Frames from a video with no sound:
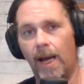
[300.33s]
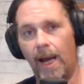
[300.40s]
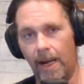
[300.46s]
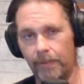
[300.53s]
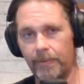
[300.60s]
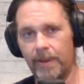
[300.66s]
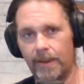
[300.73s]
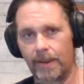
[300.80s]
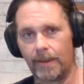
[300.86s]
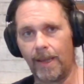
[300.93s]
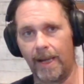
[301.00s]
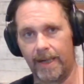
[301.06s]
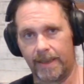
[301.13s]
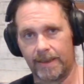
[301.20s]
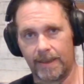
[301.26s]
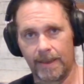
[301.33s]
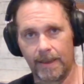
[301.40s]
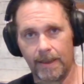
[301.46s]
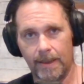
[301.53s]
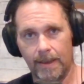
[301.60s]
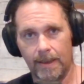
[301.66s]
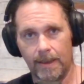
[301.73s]
I really liked.
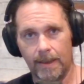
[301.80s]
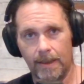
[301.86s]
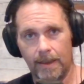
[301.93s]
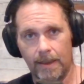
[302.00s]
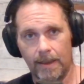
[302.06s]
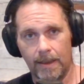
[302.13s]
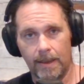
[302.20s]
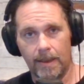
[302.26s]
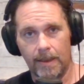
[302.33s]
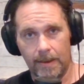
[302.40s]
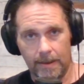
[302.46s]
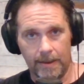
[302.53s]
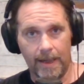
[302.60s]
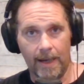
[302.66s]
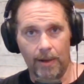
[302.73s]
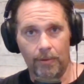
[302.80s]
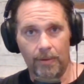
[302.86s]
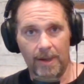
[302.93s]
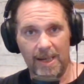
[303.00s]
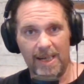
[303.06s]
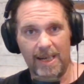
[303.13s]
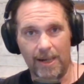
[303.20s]
Now,
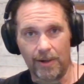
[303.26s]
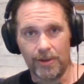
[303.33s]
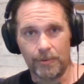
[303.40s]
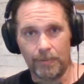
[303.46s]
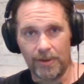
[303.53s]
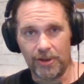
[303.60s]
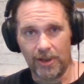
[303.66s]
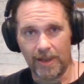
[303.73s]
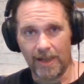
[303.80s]
here's what you